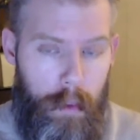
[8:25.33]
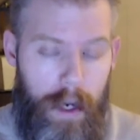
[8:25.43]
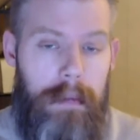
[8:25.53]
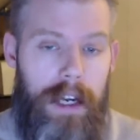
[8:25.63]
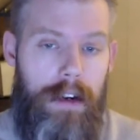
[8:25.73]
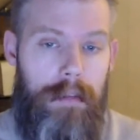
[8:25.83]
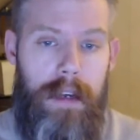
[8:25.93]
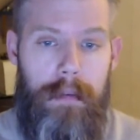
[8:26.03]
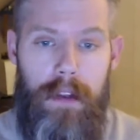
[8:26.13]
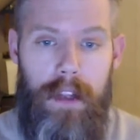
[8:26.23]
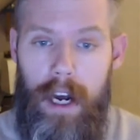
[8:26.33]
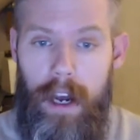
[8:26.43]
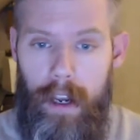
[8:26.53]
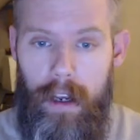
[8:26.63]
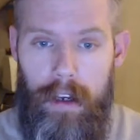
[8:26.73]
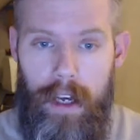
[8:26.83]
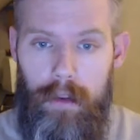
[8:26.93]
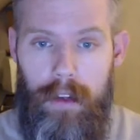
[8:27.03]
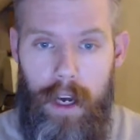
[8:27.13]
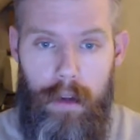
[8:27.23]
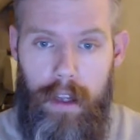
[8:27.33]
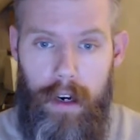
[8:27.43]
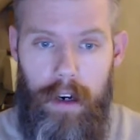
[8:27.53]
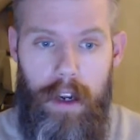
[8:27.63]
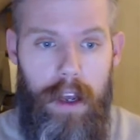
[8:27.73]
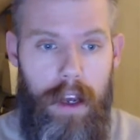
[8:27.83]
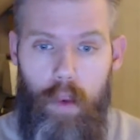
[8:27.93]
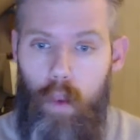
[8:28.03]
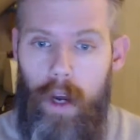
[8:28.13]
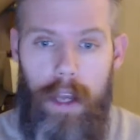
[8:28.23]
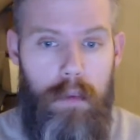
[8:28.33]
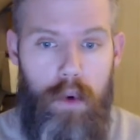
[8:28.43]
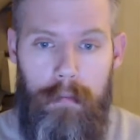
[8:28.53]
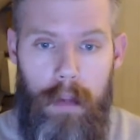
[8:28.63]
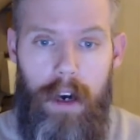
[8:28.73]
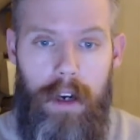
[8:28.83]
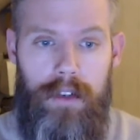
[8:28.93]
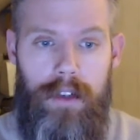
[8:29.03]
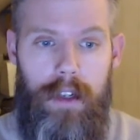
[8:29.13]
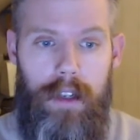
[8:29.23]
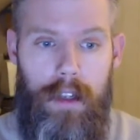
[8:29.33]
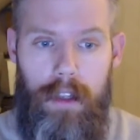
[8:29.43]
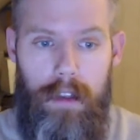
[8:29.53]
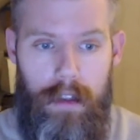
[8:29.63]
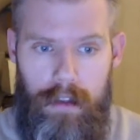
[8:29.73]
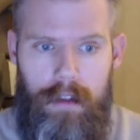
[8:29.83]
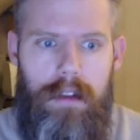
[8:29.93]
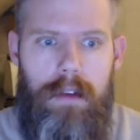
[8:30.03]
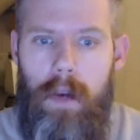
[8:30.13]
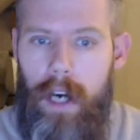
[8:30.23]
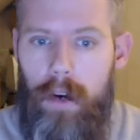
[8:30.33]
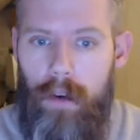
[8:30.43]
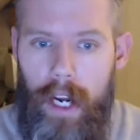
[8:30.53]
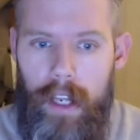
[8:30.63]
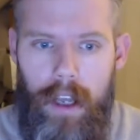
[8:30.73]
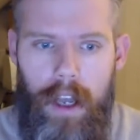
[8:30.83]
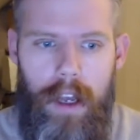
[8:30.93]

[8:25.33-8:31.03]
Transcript: better than people than I out there, and way more blogs than what I write.